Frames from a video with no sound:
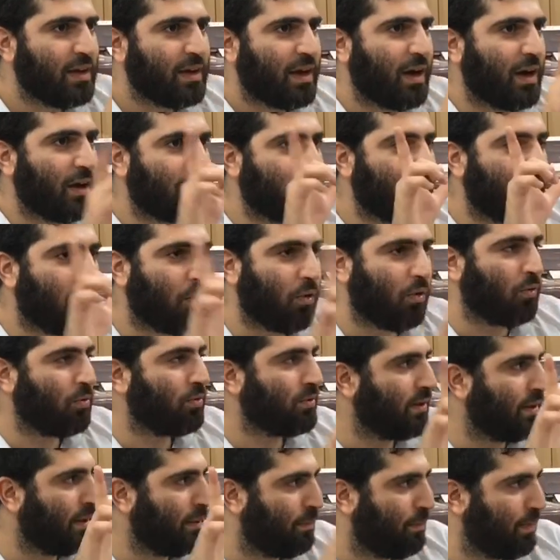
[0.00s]
are the
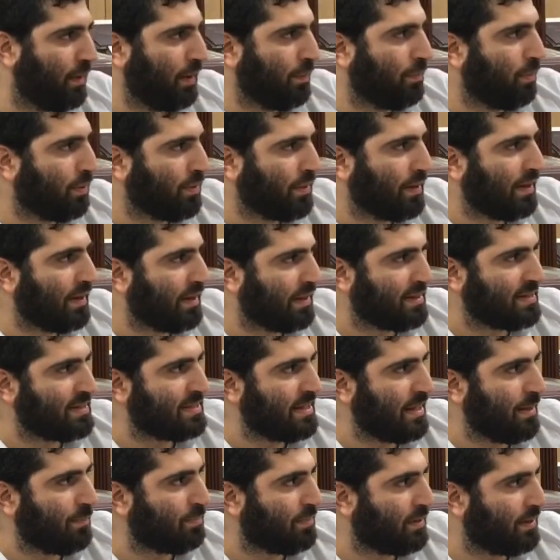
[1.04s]
only people that
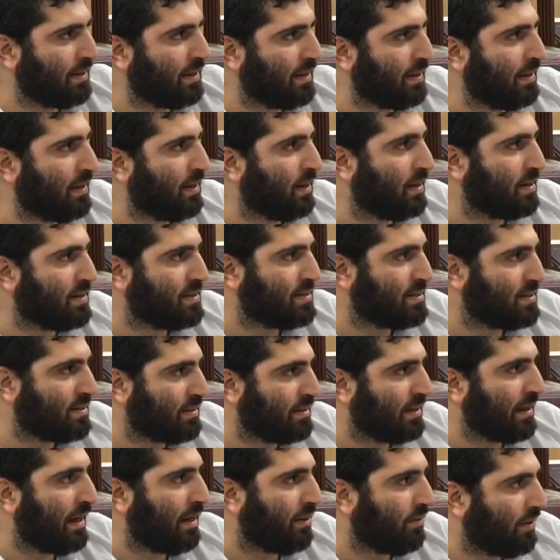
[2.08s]
accepted on us
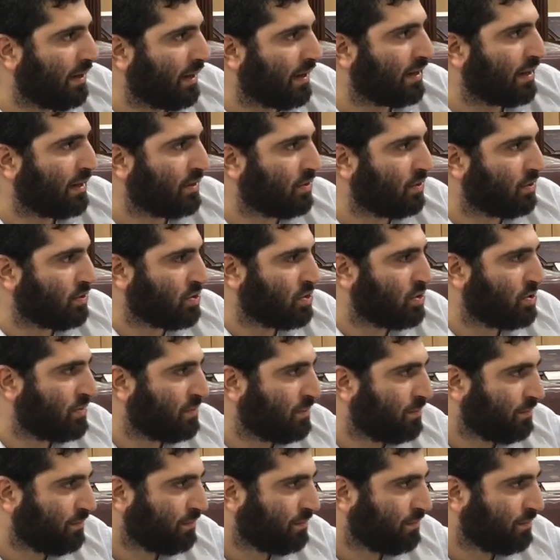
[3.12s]
the Ari HaKadosh.